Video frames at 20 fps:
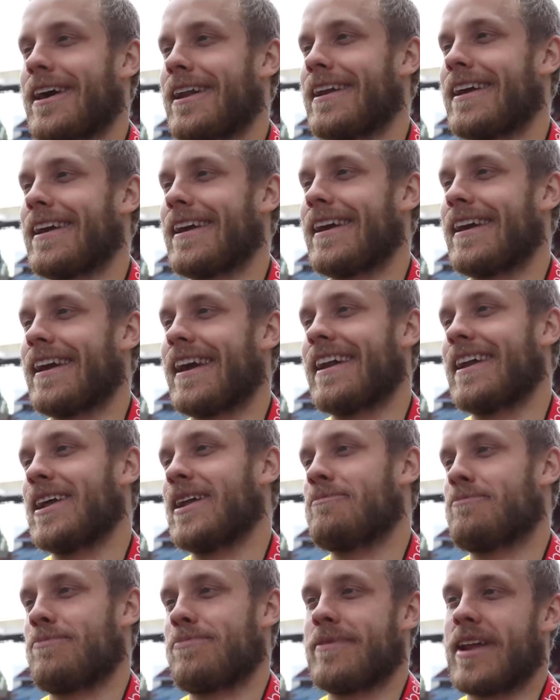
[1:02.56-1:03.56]

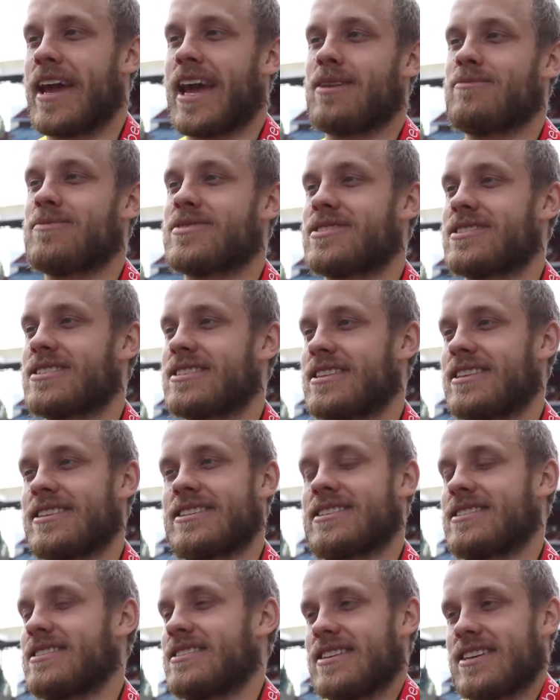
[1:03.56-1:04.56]
any names.
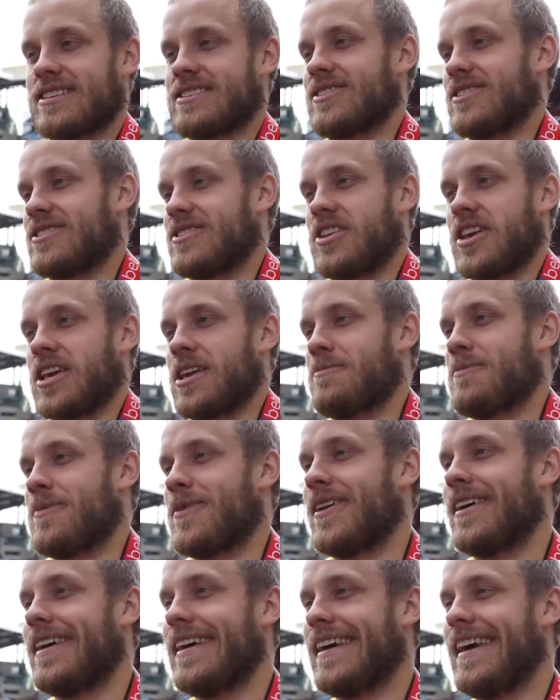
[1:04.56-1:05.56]
It's just
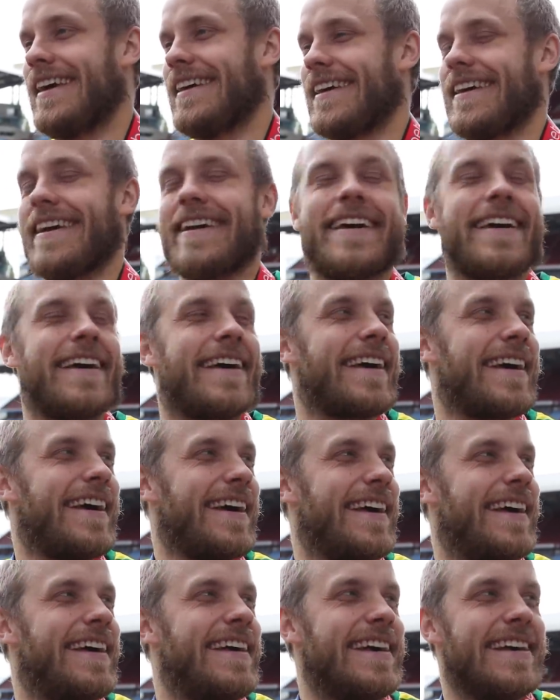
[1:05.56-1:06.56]
a
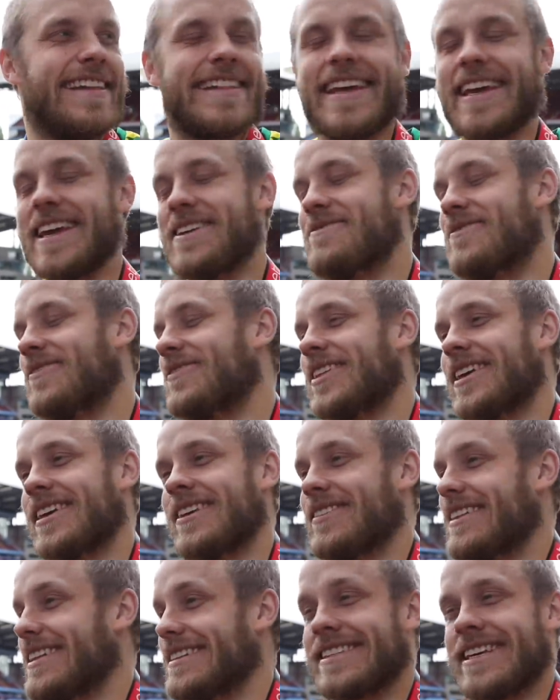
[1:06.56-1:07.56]
team.
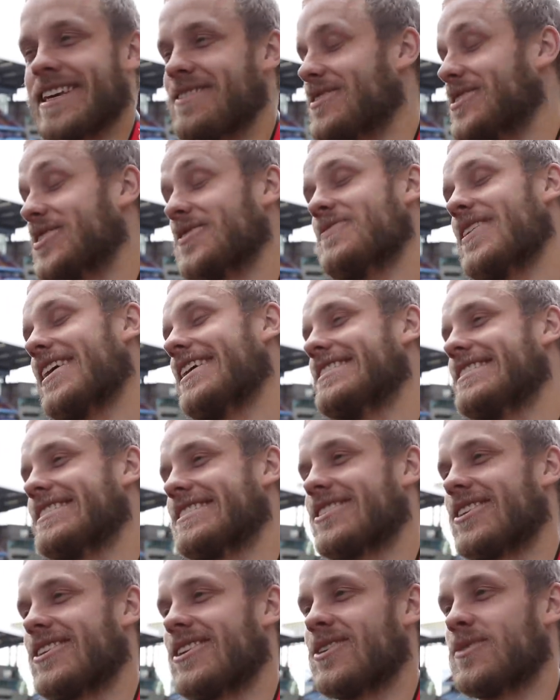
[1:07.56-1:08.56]
This team is
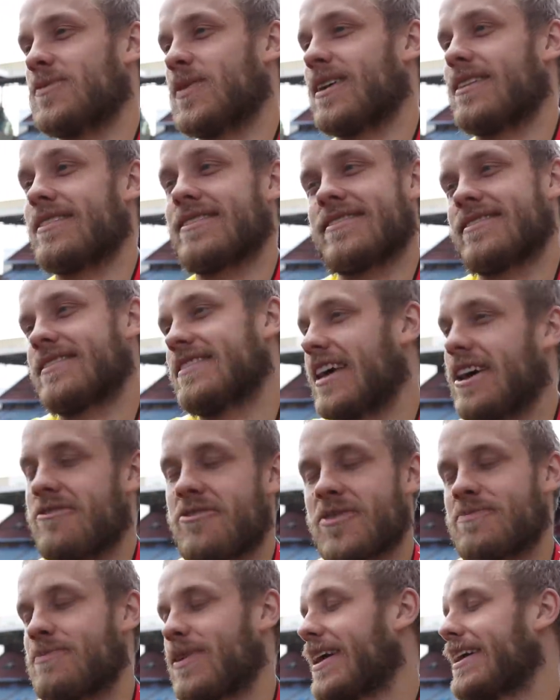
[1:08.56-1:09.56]
amazing. So, but
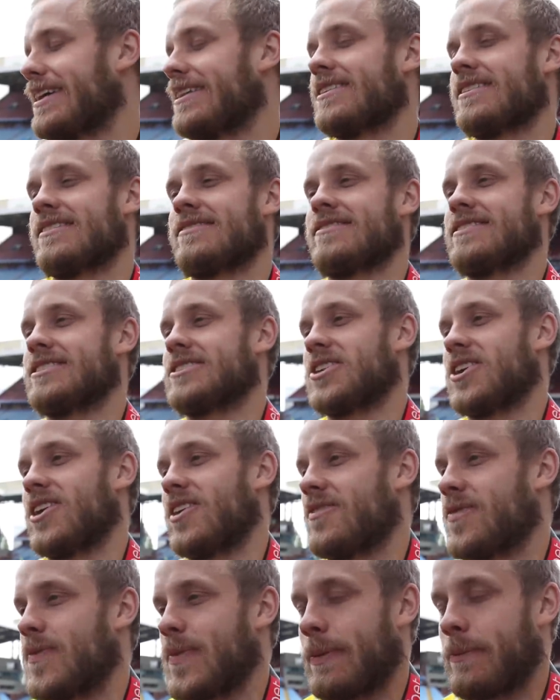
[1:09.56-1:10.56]
every player
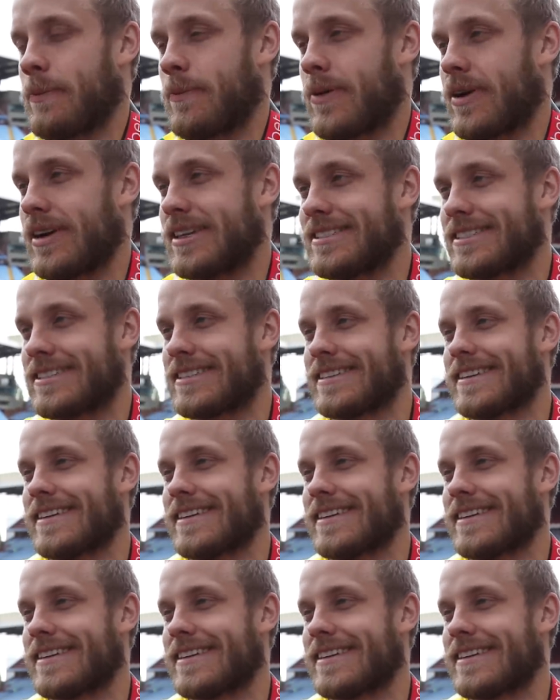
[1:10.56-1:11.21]
deserves praise.